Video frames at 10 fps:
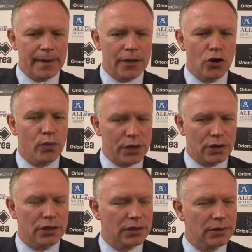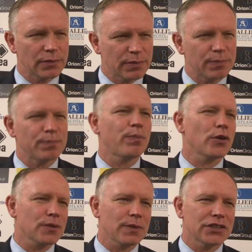We got in,
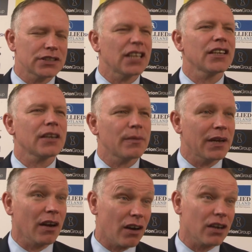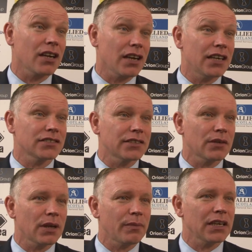possibly just another bit of luck that let us
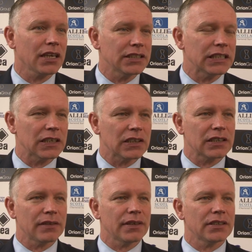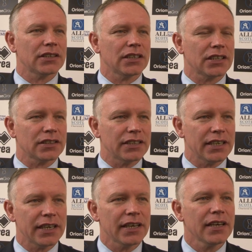down, a bit of lady luck, and another
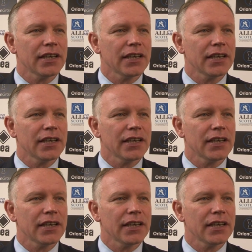day,